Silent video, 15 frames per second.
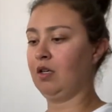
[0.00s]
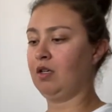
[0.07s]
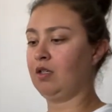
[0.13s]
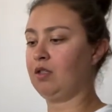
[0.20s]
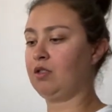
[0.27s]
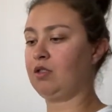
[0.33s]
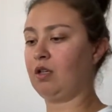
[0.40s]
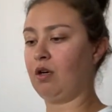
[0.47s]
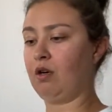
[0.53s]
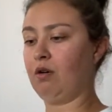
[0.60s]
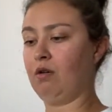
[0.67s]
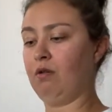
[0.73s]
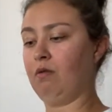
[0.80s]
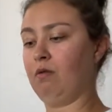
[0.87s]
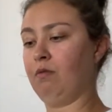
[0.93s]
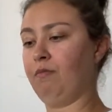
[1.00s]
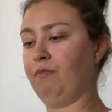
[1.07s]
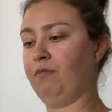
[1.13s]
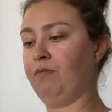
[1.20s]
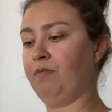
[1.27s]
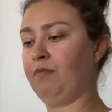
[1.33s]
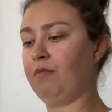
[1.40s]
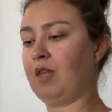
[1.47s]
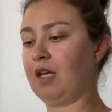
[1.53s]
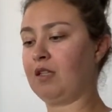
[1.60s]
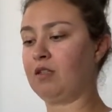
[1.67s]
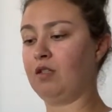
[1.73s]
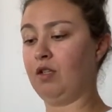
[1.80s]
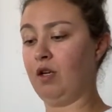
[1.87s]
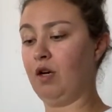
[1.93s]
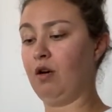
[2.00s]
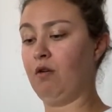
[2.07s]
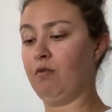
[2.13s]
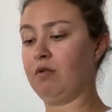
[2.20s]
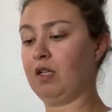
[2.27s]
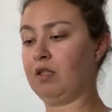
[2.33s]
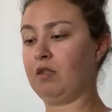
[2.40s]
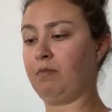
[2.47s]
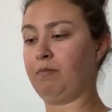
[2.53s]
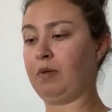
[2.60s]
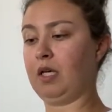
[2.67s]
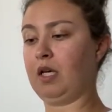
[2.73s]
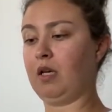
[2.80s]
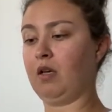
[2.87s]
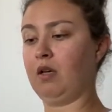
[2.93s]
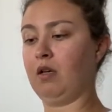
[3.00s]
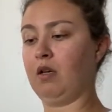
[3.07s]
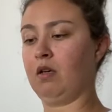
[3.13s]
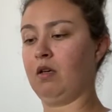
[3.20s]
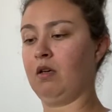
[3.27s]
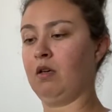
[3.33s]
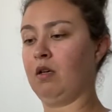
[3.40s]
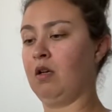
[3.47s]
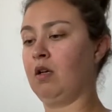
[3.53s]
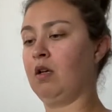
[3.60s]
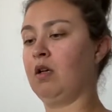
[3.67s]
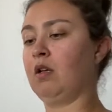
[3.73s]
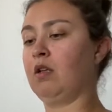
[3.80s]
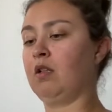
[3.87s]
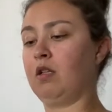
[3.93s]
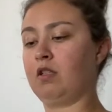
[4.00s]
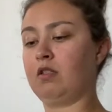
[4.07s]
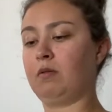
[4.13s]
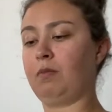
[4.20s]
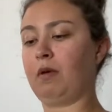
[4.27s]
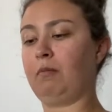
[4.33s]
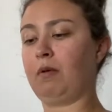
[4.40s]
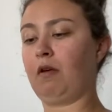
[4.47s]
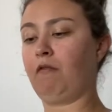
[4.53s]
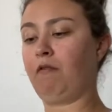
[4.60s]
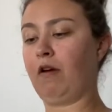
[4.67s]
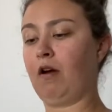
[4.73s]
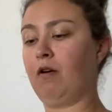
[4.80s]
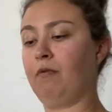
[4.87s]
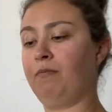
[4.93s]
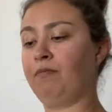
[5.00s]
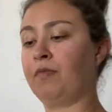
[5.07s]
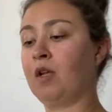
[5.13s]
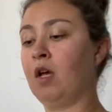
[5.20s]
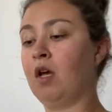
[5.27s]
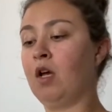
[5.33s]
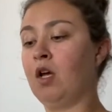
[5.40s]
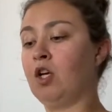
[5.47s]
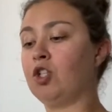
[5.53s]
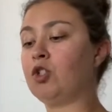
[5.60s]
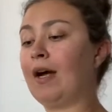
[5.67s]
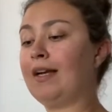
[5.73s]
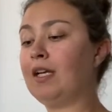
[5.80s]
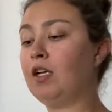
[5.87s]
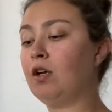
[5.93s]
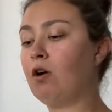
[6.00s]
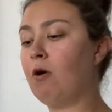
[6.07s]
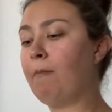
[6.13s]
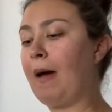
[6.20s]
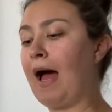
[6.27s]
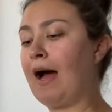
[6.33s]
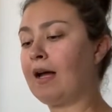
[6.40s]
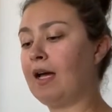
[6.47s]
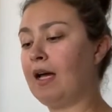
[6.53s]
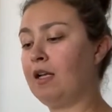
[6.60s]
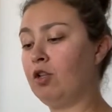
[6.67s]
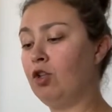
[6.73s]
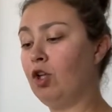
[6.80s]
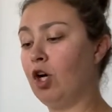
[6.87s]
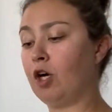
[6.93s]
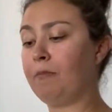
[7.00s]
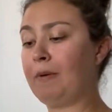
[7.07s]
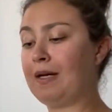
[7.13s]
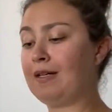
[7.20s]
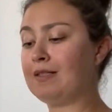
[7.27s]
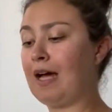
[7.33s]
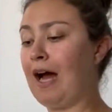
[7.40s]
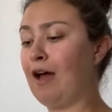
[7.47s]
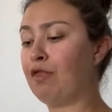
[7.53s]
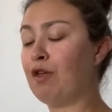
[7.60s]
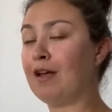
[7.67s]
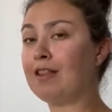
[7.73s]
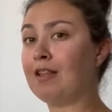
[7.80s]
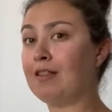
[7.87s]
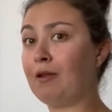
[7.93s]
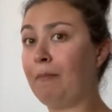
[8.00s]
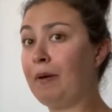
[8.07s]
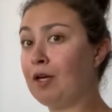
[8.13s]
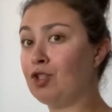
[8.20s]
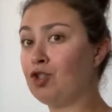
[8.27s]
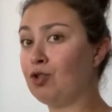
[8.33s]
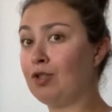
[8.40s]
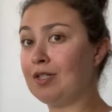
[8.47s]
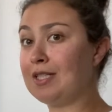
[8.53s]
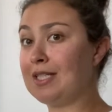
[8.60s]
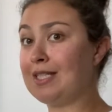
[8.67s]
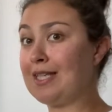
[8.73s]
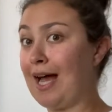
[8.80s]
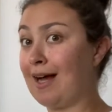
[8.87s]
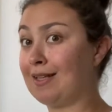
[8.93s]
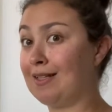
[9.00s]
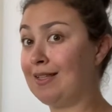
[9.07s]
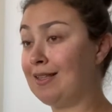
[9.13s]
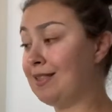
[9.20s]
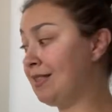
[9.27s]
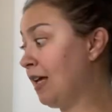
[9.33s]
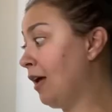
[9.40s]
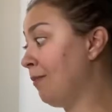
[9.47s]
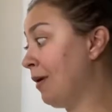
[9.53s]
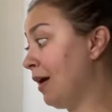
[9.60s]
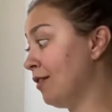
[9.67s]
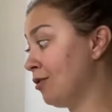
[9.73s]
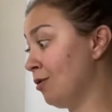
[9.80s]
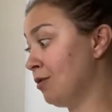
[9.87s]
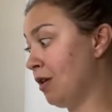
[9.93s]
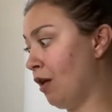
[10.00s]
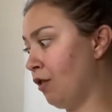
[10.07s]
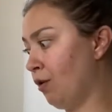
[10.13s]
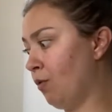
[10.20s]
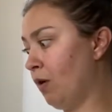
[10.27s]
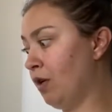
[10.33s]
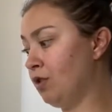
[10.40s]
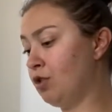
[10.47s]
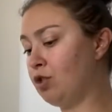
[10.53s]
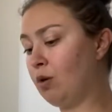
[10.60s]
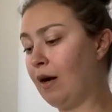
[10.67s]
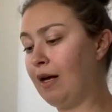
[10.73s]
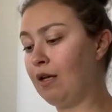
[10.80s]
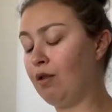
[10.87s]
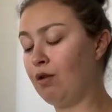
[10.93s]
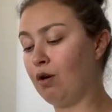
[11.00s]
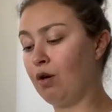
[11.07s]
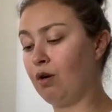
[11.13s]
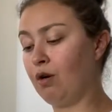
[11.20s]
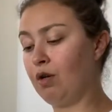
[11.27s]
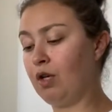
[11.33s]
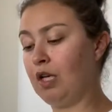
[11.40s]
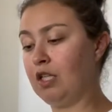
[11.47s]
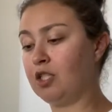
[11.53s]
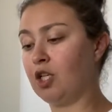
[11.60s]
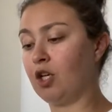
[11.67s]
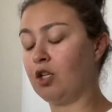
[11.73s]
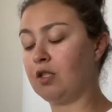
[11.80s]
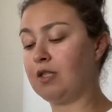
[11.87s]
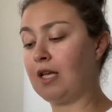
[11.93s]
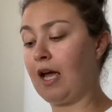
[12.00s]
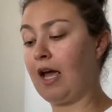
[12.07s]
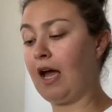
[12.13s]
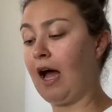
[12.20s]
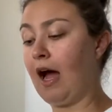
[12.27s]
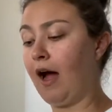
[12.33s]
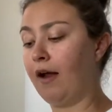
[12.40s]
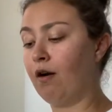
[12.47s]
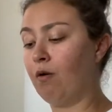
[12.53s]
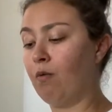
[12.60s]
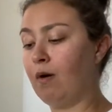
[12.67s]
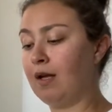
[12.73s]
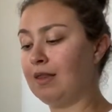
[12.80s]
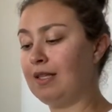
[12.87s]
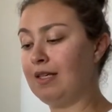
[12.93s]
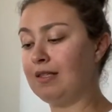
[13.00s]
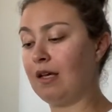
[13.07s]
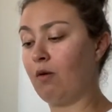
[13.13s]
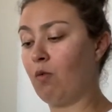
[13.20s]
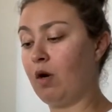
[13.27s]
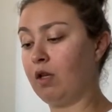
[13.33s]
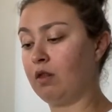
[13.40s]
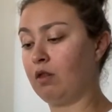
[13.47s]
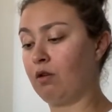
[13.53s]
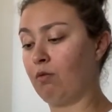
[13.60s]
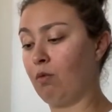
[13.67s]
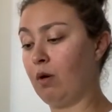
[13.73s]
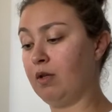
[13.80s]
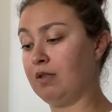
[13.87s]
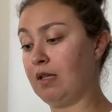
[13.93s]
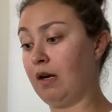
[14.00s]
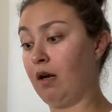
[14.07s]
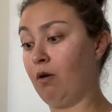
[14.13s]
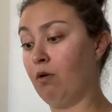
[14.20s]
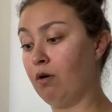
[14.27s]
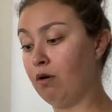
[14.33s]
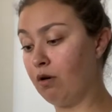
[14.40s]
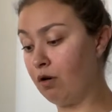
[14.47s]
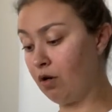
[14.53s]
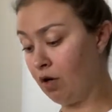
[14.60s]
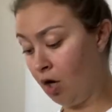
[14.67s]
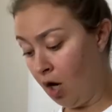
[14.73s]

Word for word: So that's a no. That's a big, that's a big, big fail. So I need to go back and look because I thought that the picture looked exactly the same as those other ones. So I either need to say, I don't want these, I want the ones that I ordered,